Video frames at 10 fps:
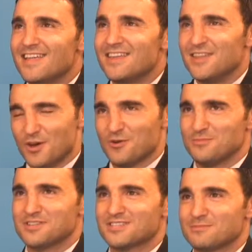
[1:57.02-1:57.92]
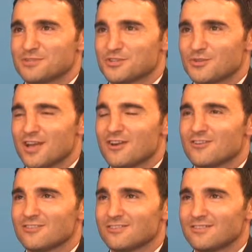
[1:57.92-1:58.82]
No, Mister Mastroianni.
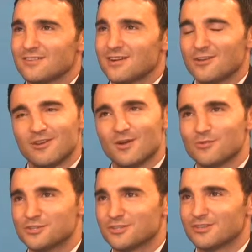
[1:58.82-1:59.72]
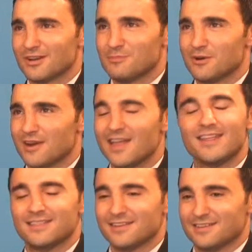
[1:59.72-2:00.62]
I do not wish to talk about
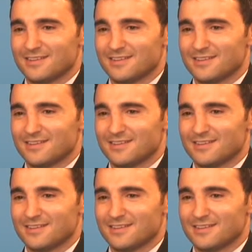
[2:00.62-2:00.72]
anything.